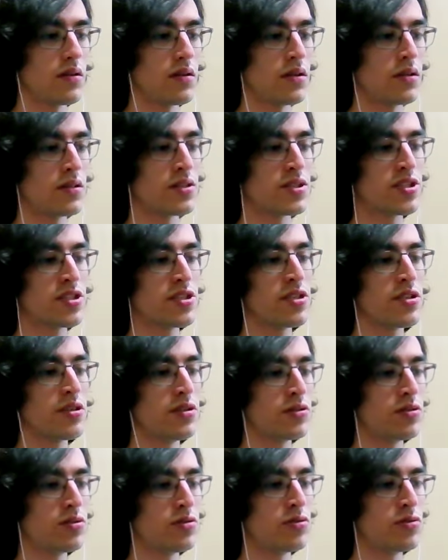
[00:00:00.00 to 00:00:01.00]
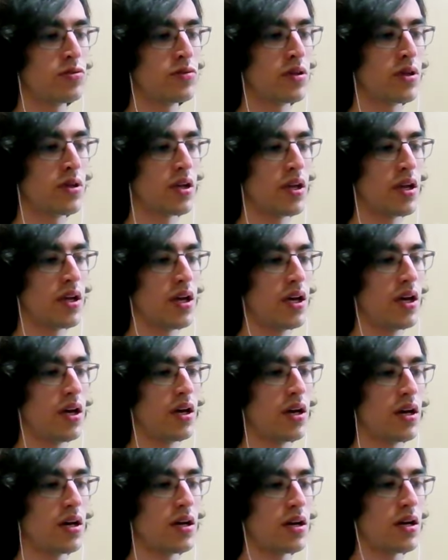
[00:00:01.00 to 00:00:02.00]
And so
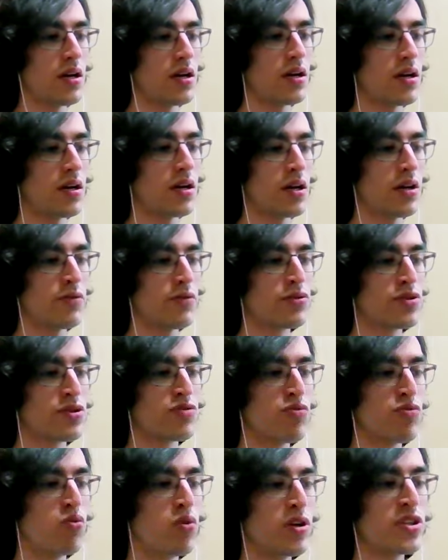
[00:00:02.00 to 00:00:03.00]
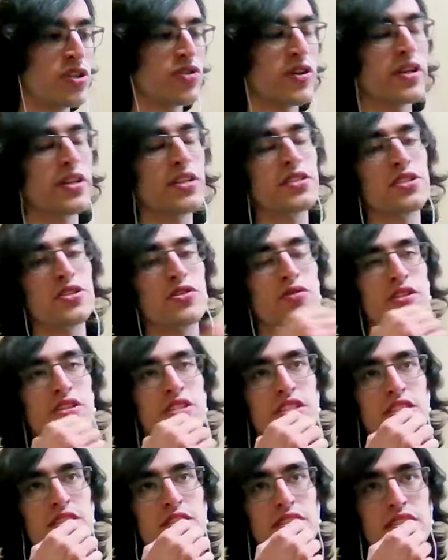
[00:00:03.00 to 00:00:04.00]
I was wondering, so
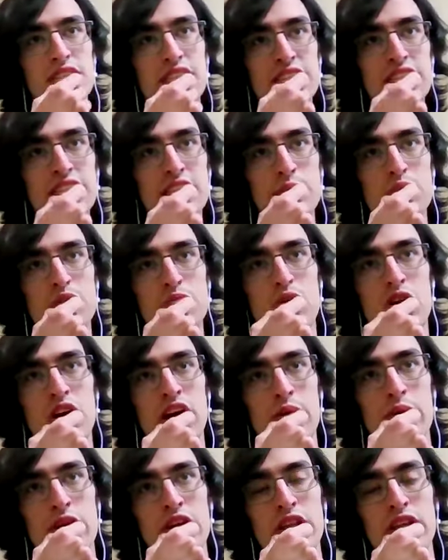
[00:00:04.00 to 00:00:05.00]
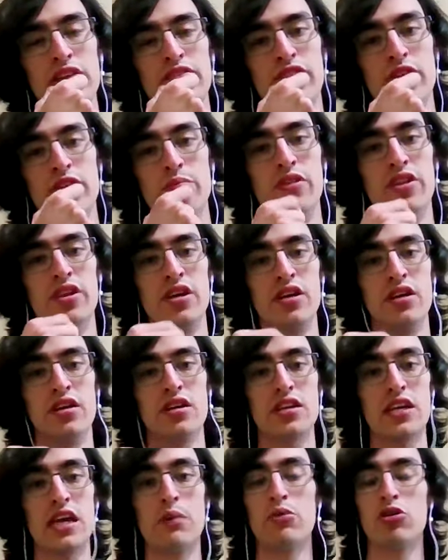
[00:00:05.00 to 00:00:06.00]
this seems primarily from
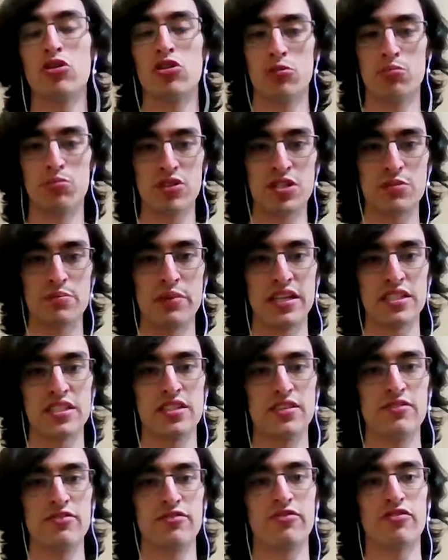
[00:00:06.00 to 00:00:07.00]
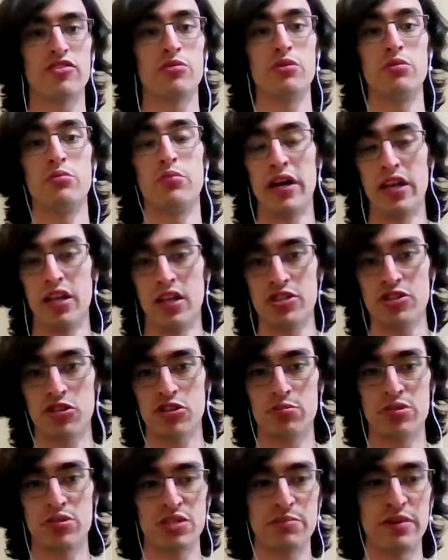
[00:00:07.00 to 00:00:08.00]
the chemical perspective, from a
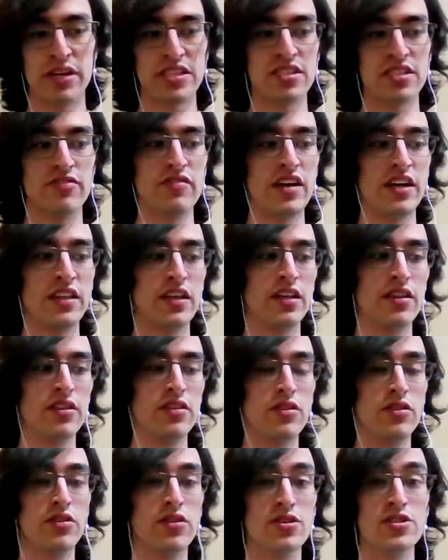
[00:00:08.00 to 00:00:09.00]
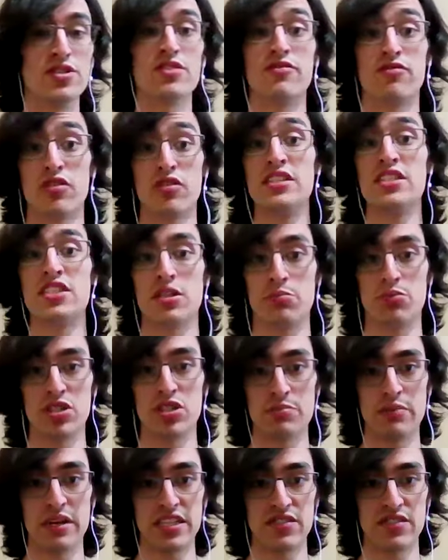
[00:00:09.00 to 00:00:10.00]
biological perspective, and then there's a forensic
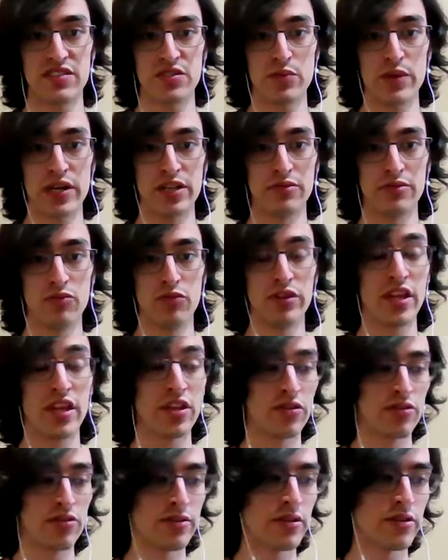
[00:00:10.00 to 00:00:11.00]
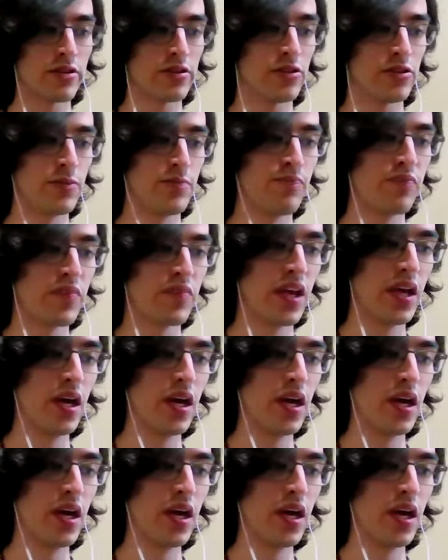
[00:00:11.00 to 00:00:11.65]
perspective as well with that third article.